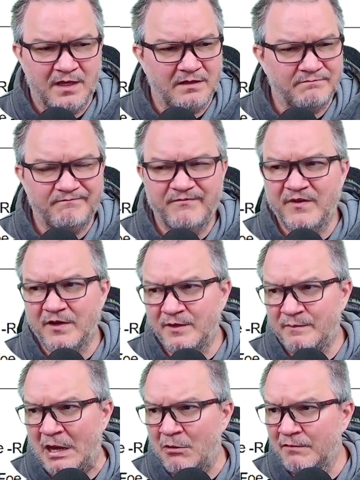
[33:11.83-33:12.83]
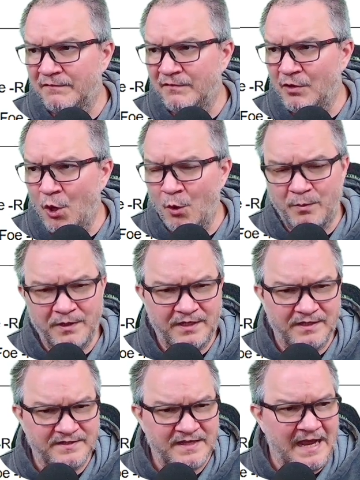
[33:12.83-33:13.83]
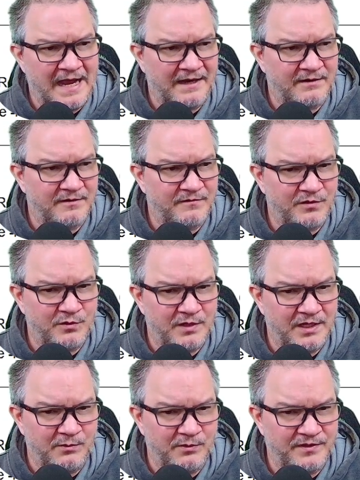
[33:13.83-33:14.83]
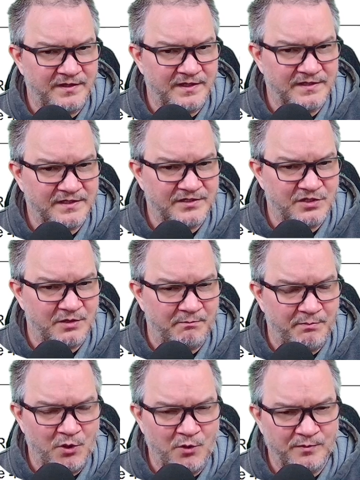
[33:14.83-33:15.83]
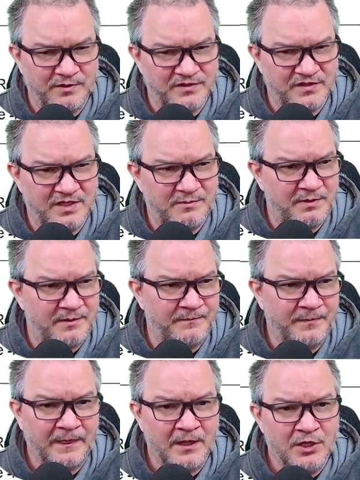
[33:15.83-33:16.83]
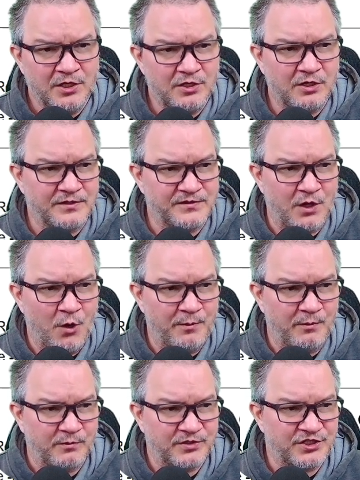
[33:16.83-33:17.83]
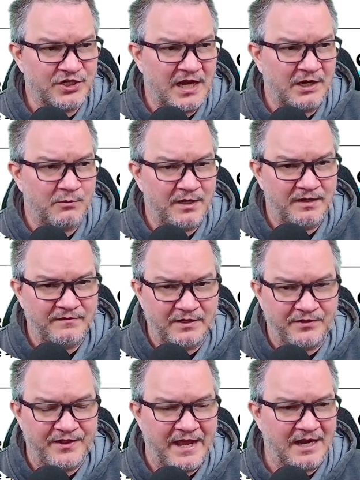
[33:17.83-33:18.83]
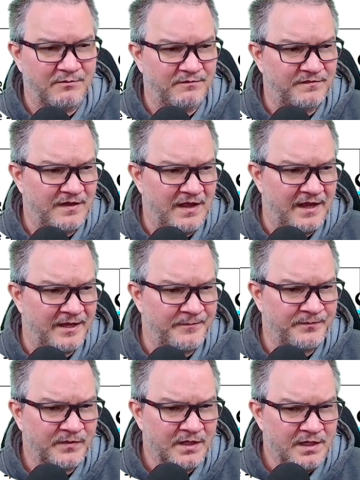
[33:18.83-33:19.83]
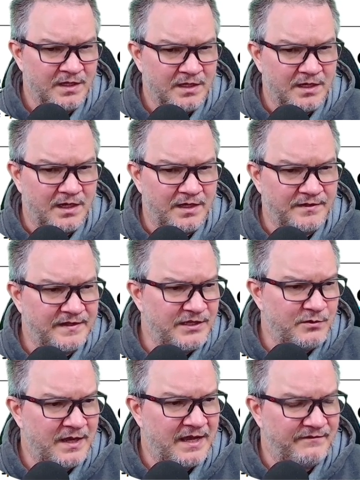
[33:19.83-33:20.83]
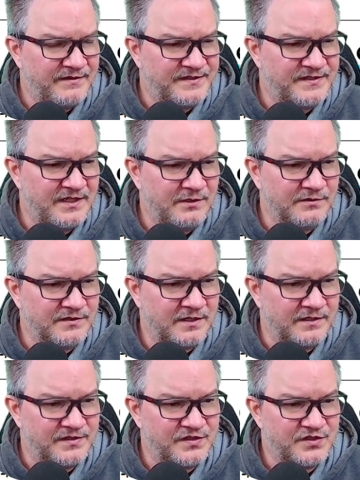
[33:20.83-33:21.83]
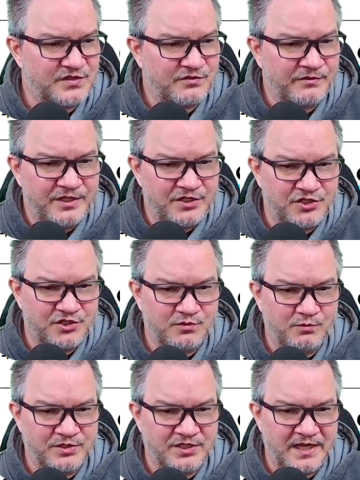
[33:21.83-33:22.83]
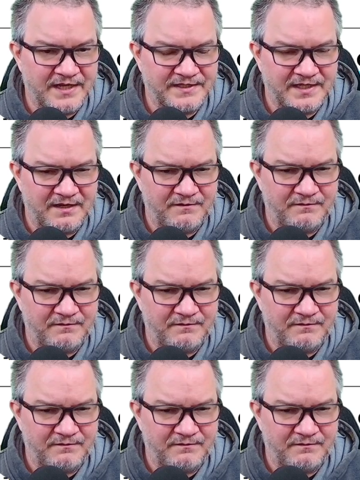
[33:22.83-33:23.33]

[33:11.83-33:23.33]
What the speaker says: Very powerful opening attack if you hit them with this, because you can boom, they're sleeping. You can also open with Shockwave, that'll knock them flying. Then you have a single target Screech, which has a